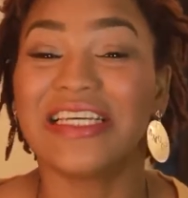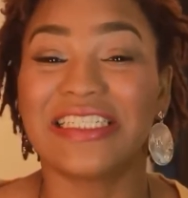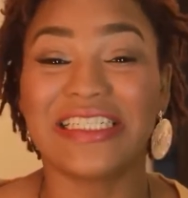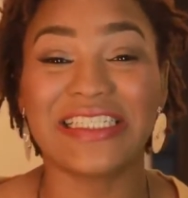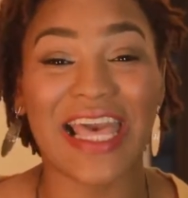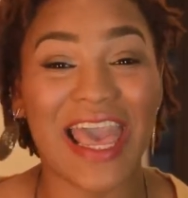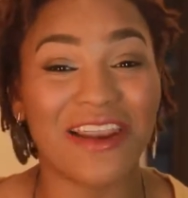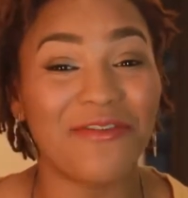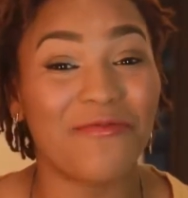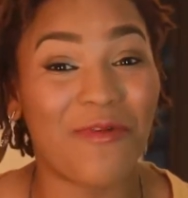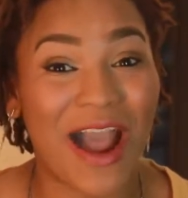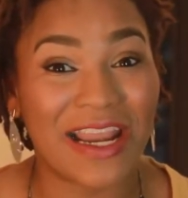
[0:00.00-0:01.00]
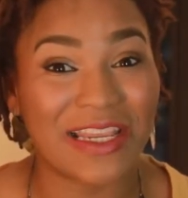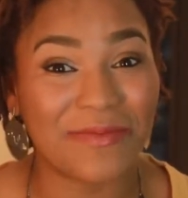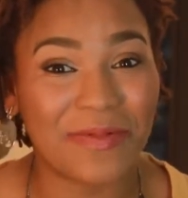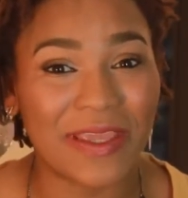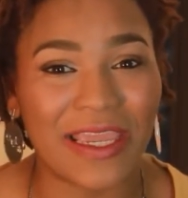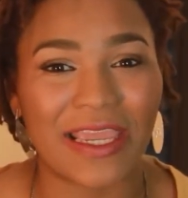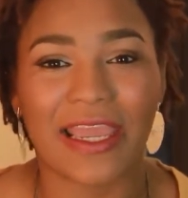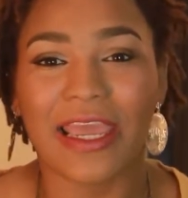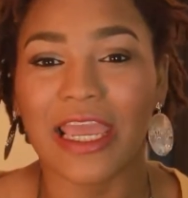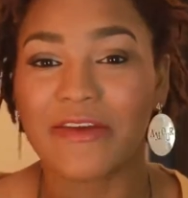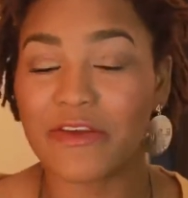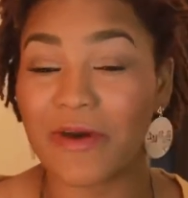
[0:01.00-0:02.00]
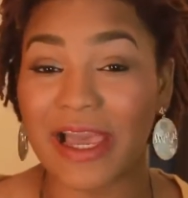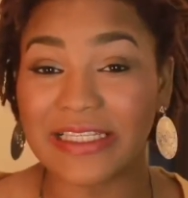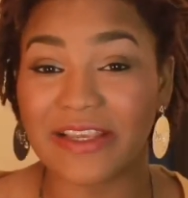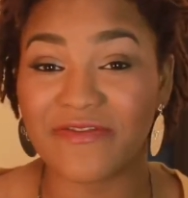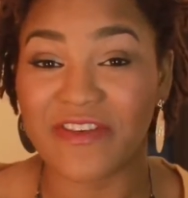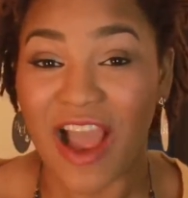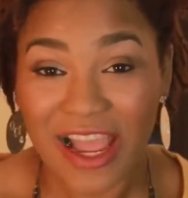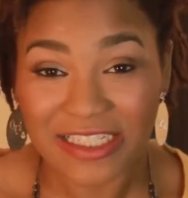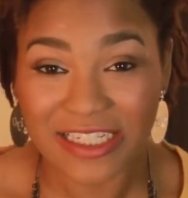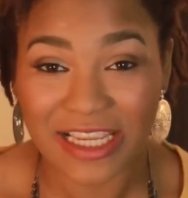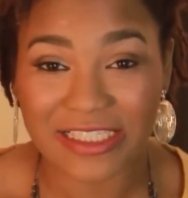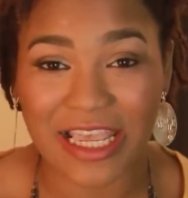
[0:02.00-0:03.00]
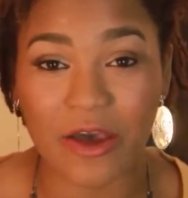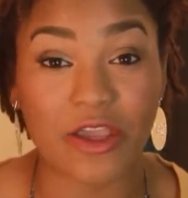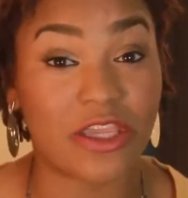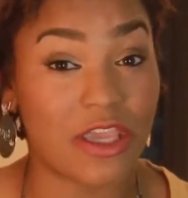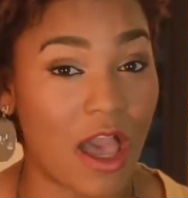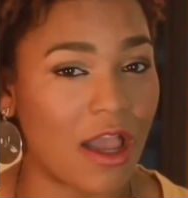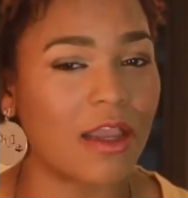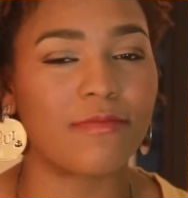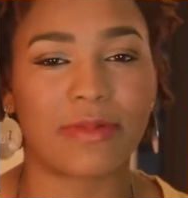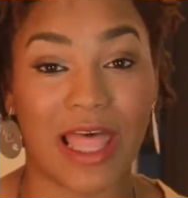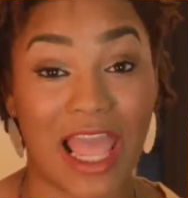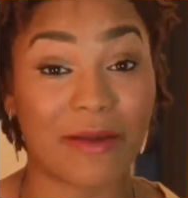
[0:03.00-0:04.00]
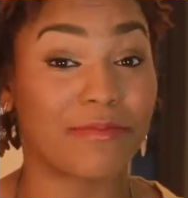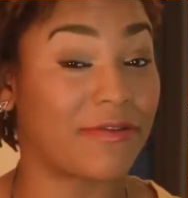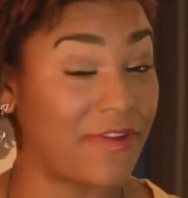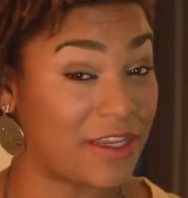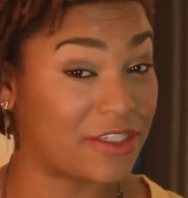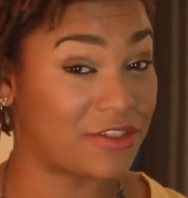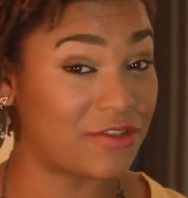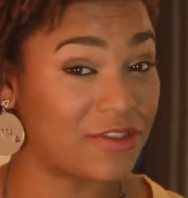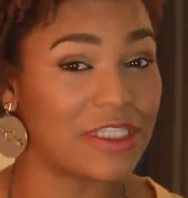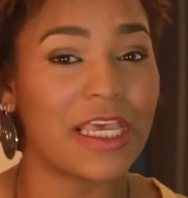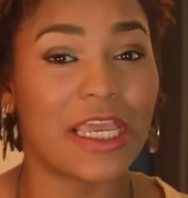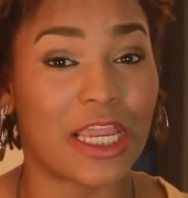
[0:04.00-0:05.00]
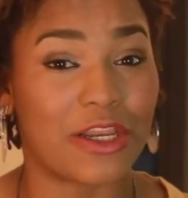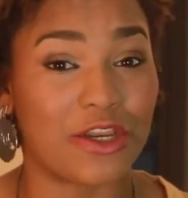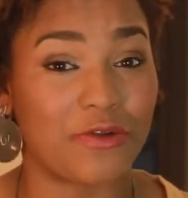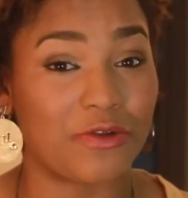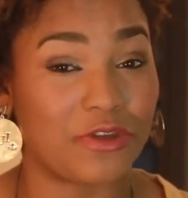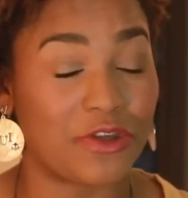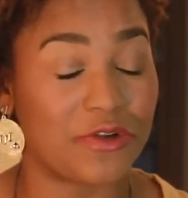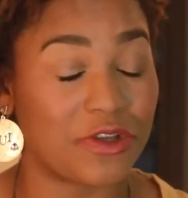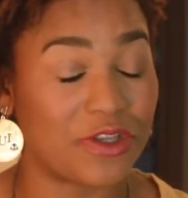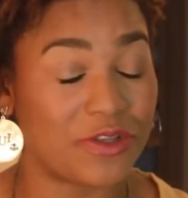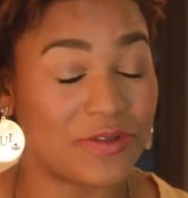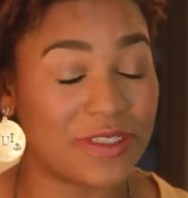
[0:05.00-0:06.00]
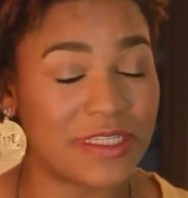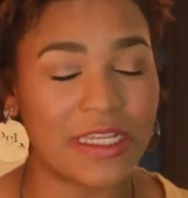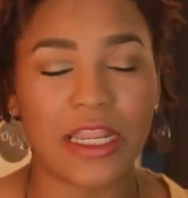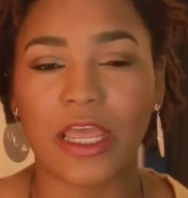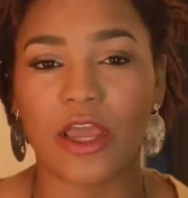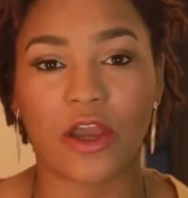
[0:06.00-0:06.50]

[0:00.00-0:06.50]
She's the head of YDP. If you guys have not checked out Young Black Professionals in New to Houston,